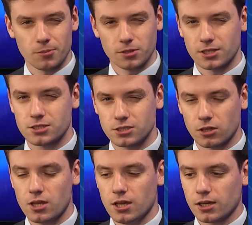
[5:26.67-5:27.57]
but that's
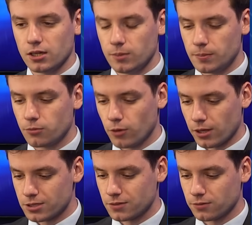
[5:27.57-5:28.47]
still going to be
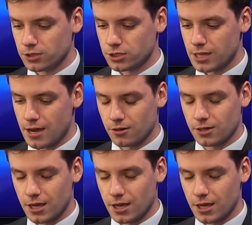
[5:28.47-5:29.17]
relatively scattered